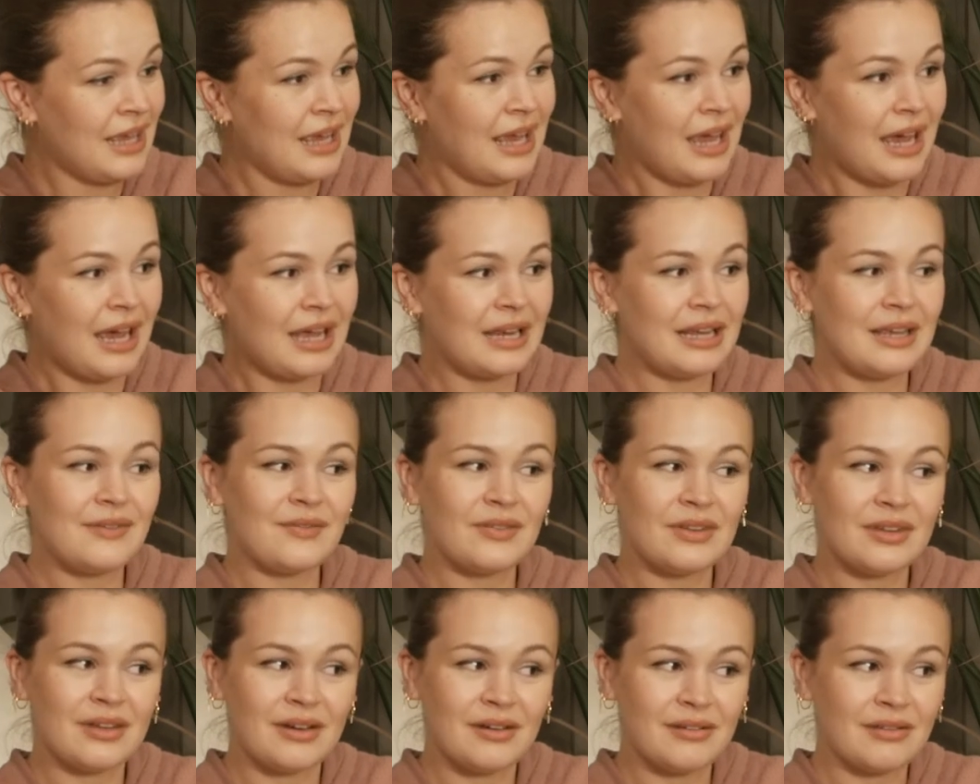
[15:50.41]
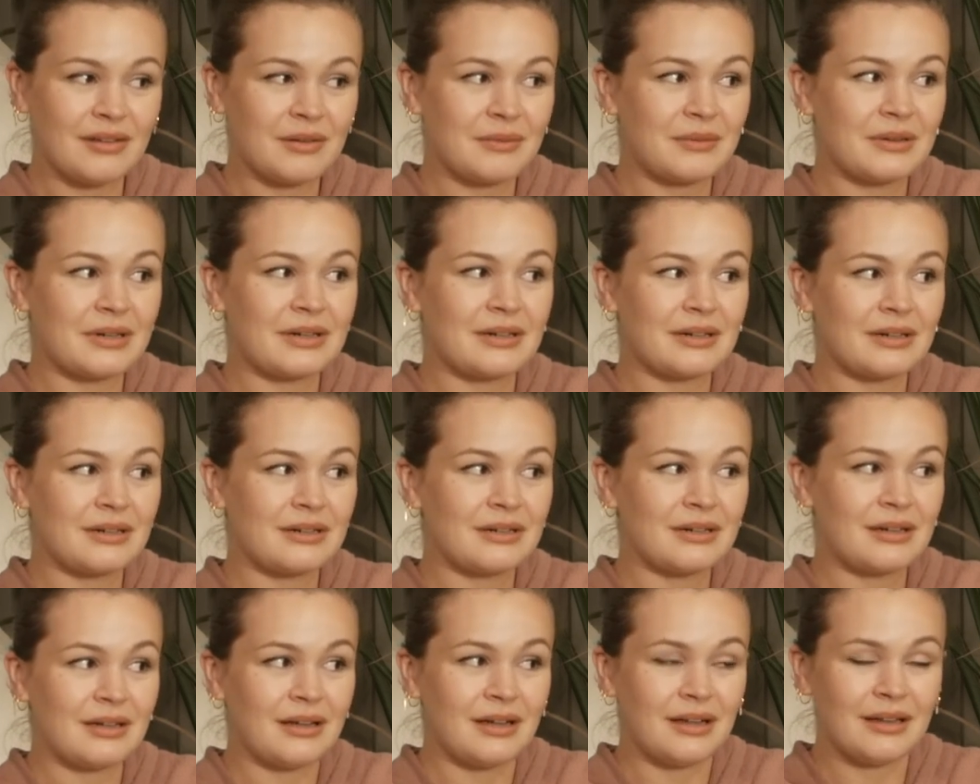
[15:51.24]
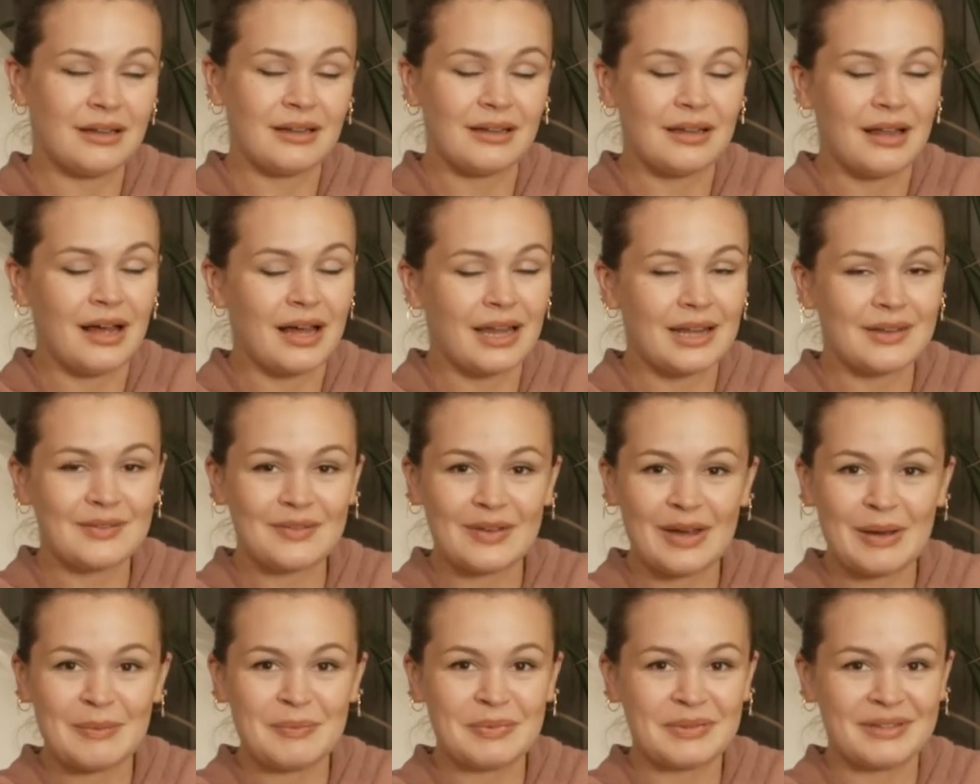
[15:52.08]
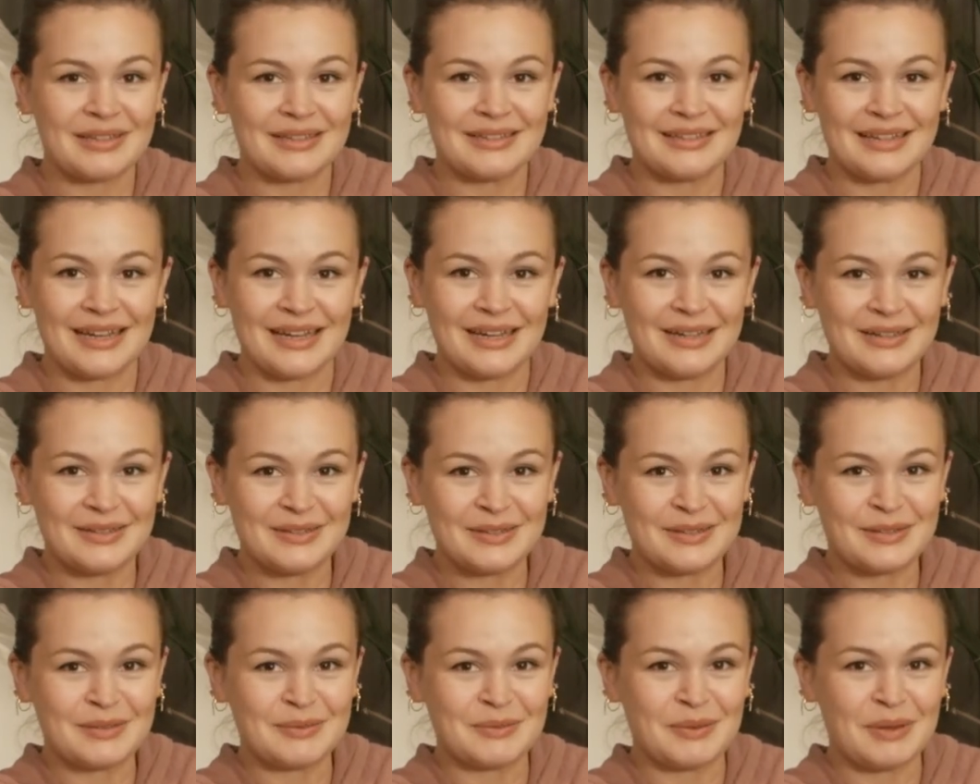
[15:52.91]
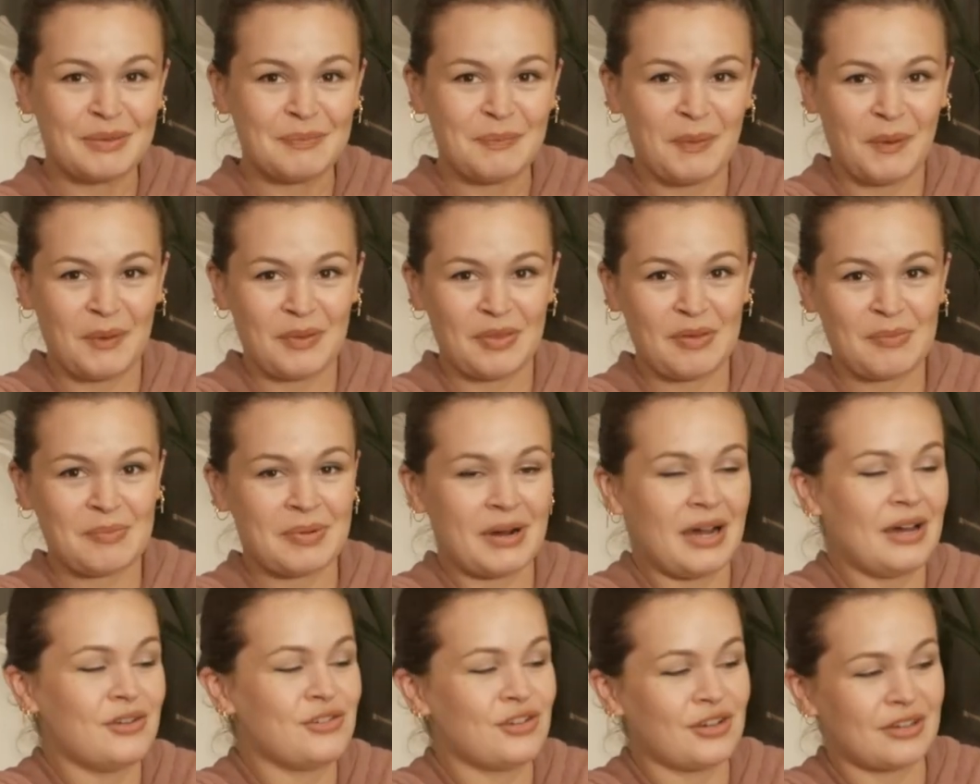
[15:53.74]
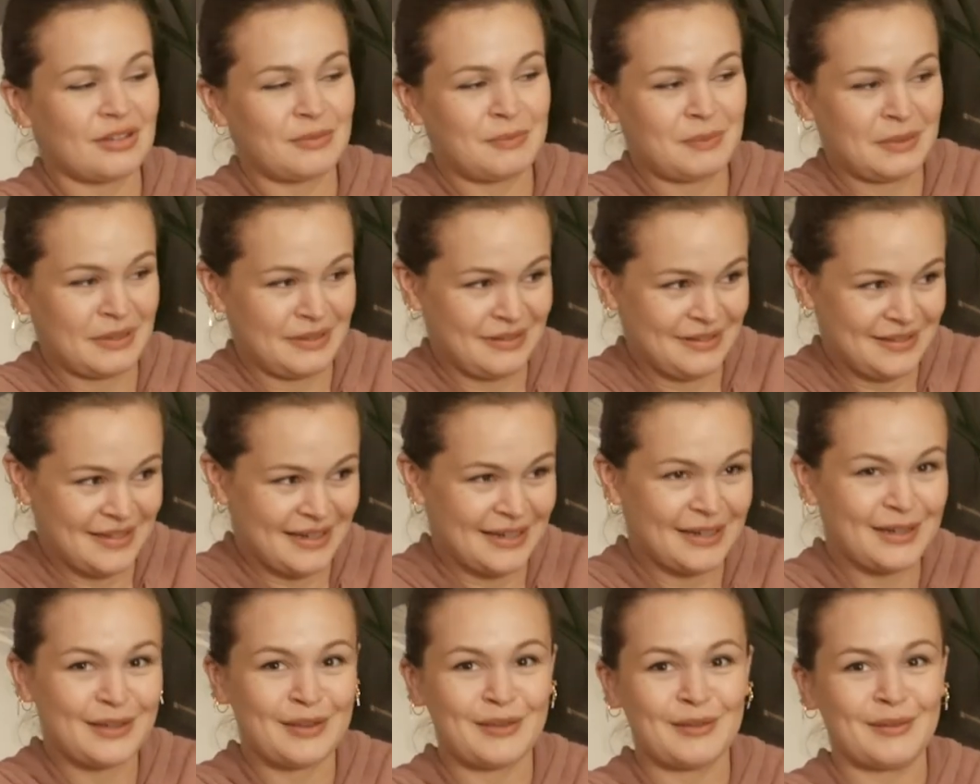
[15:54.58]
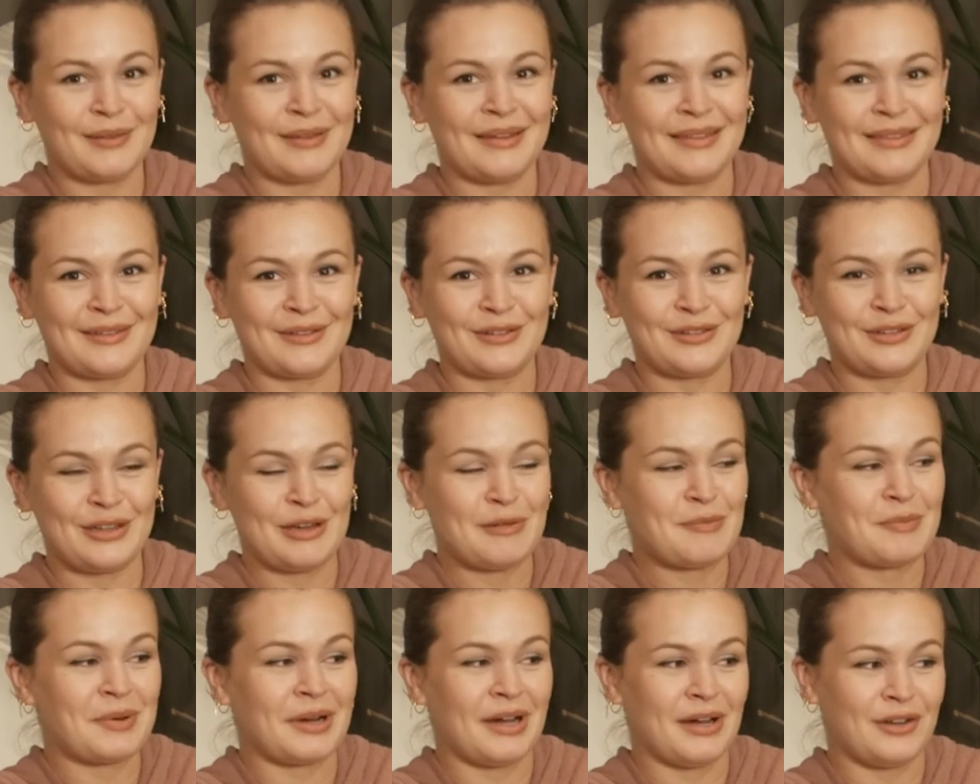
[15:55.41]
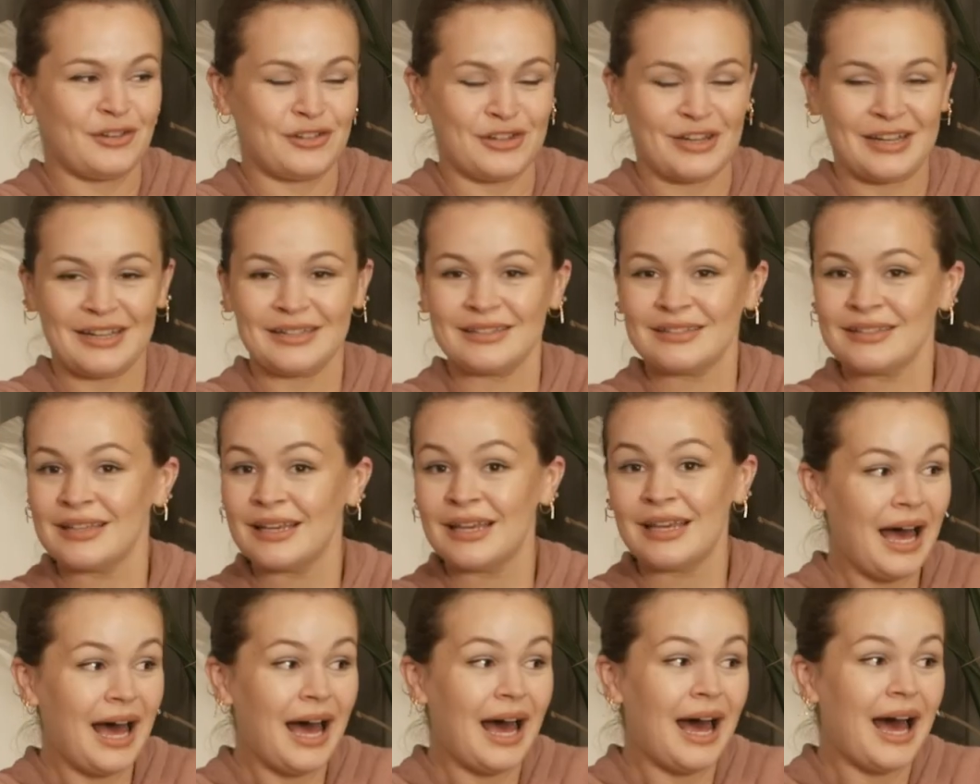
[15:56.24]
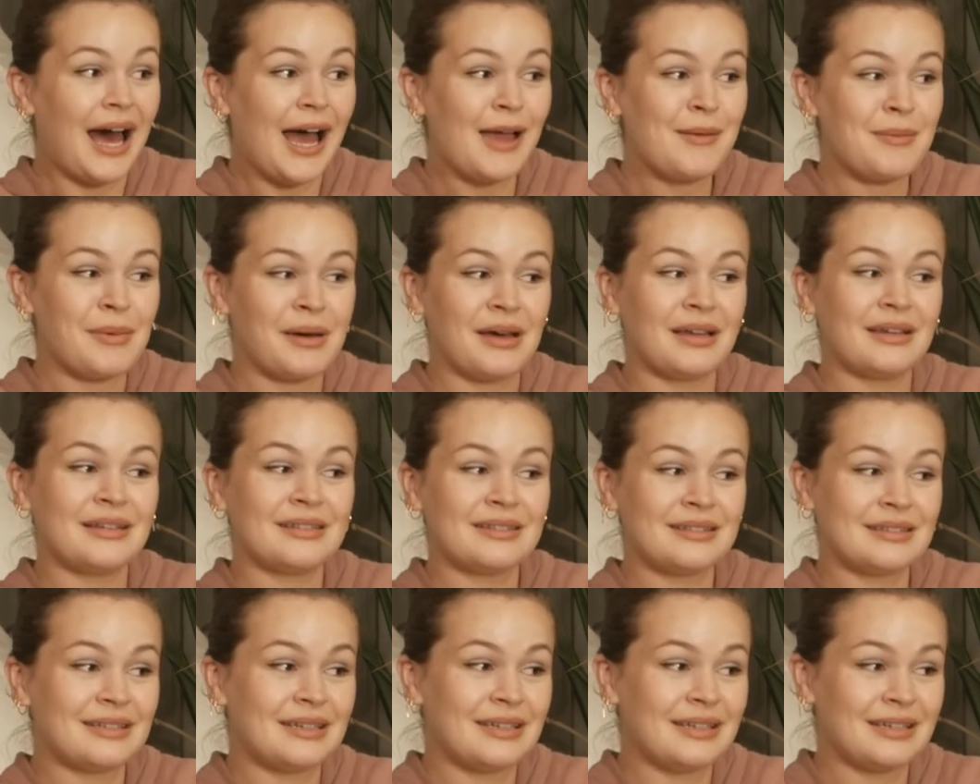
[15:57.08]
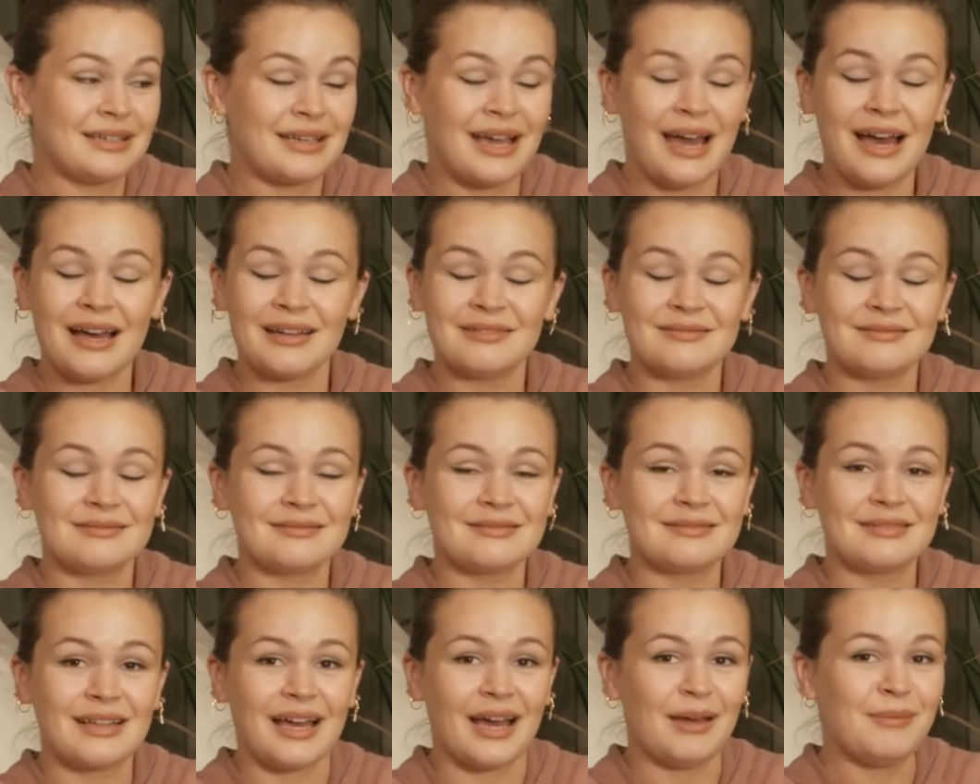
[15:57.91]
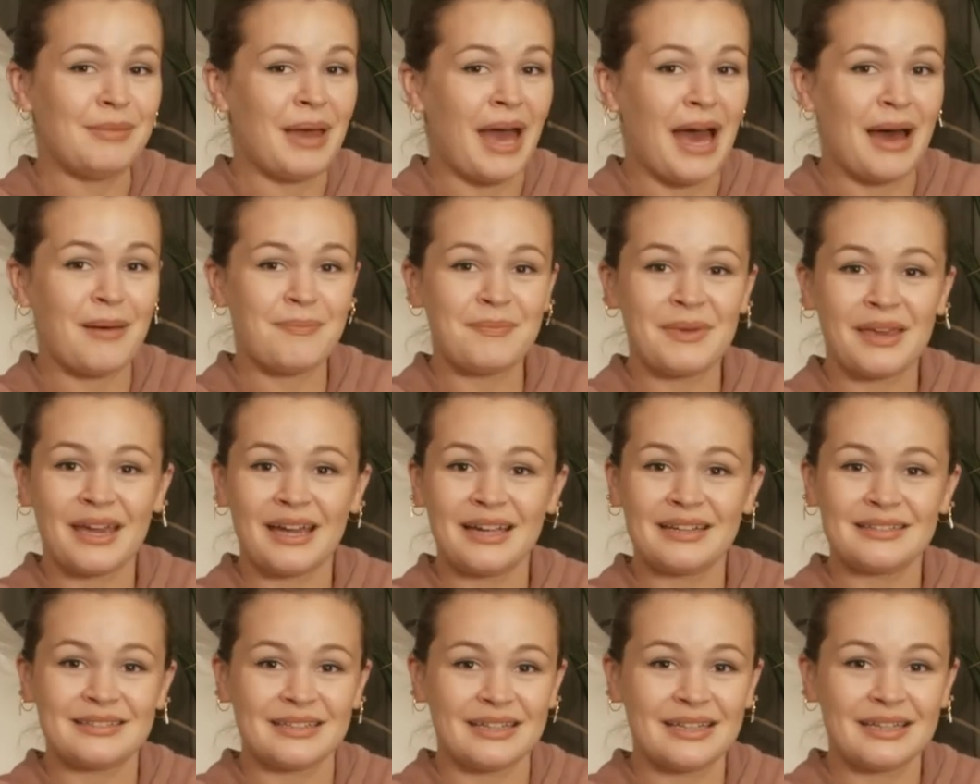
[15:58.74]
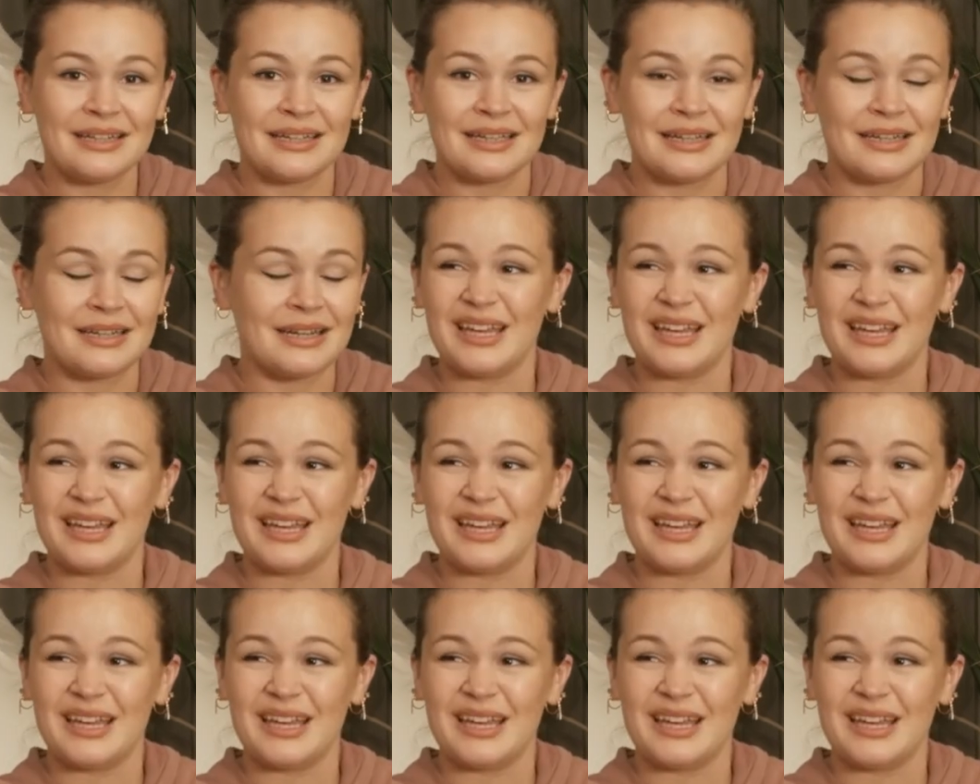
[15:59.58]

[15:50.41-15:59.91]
and even though there were a lot of ups and downs with both the projects, particularly the sheep project, I'm honestly, I'm happy I did it.